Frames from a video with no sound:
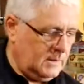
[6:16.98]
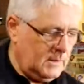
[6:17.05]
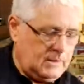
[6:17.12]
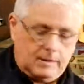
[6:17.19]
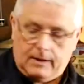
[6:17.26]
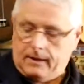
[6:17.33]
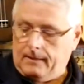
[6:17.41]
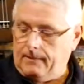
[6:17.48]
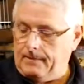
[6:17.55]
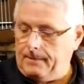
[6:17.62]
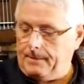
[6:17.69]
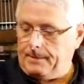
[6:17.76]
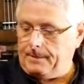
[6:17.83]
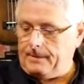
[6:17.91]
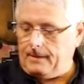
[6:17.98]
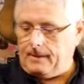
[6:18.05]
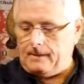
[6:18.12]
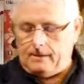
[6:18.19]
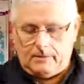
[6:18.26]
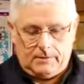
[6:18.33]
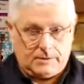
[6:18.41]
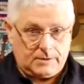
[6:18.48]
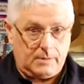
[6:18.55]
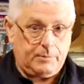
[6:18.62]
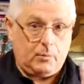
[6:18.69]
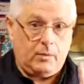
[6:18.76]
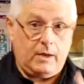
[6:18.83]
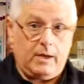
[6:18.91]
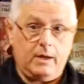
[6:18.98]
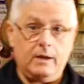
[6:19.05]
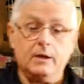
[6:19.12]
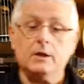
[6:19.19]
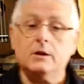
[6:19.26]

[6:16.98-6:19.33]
Now, the simple way